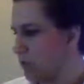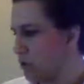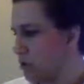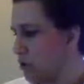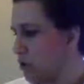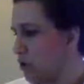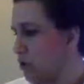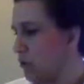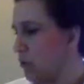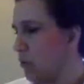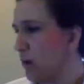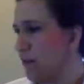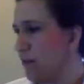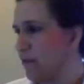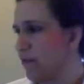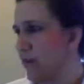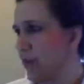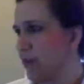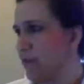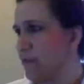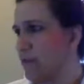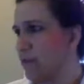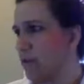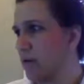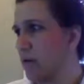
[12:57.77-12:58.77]

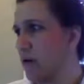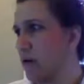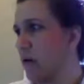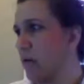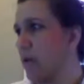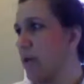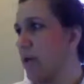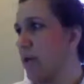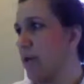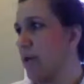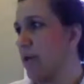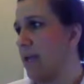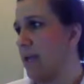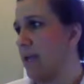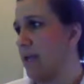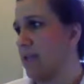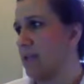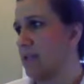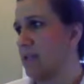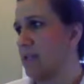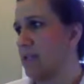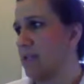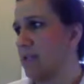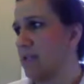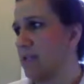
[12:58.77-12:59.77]
2.50
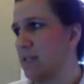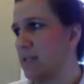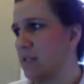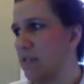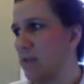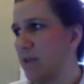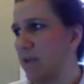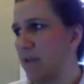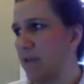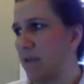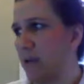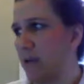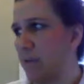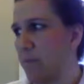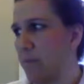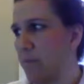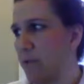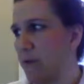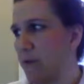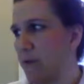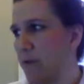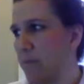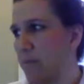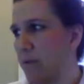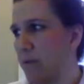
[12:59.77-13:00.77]
is the discrete random
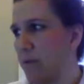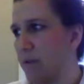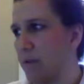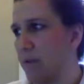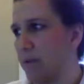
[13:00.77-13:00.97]
variable.